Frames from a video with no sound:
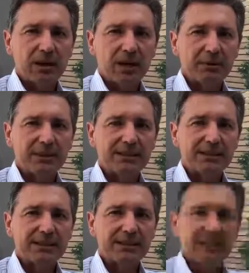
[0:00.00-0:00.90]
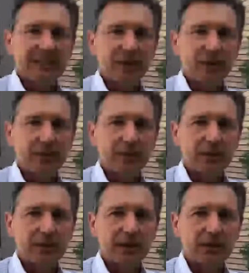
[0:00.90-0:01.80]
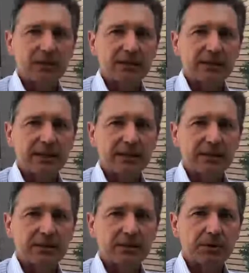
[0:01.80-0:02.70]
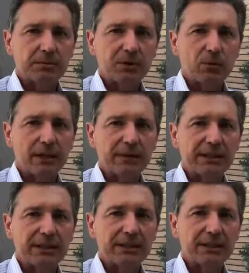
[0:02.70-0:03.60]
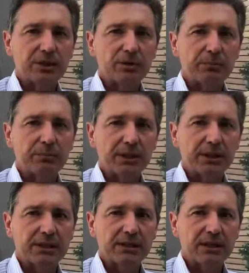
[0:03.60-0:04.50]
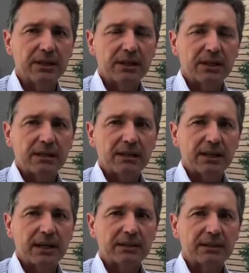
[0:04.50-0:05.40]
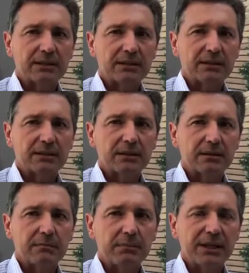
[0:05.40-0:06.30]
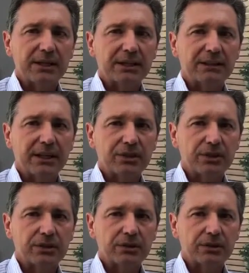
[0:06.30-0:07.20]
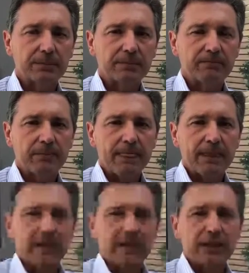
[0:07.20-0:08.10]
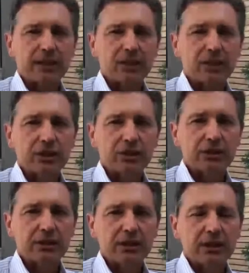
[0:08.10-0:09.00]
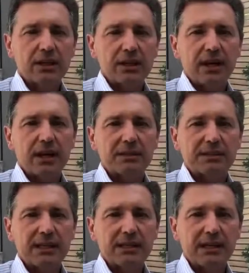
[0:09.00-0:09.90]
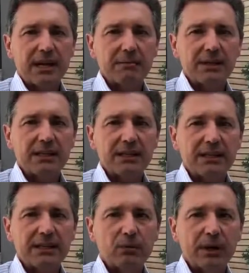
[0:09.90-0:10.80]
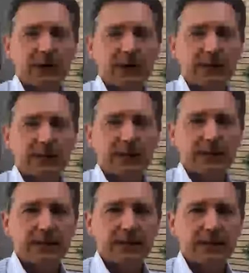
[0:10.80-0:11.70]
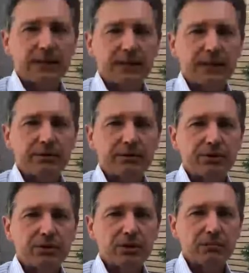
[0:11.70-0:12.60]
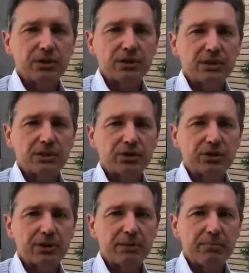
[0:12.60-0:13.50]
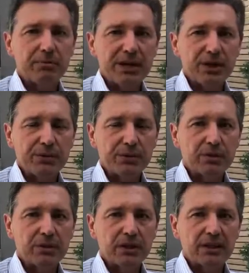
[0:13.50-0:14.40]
I would sincerely hope that long-sightedness would be one of the additional products that Alitex bring their attention to. In conclusion, I would say that I am eagerly awaiting the day that I can resume using this truly breakthrough,